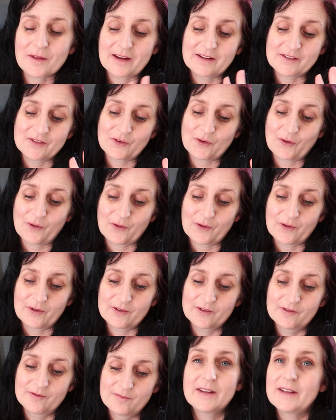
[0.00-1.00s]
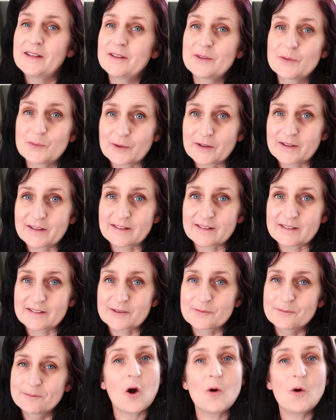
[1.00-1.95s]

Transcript: and so it is what it is.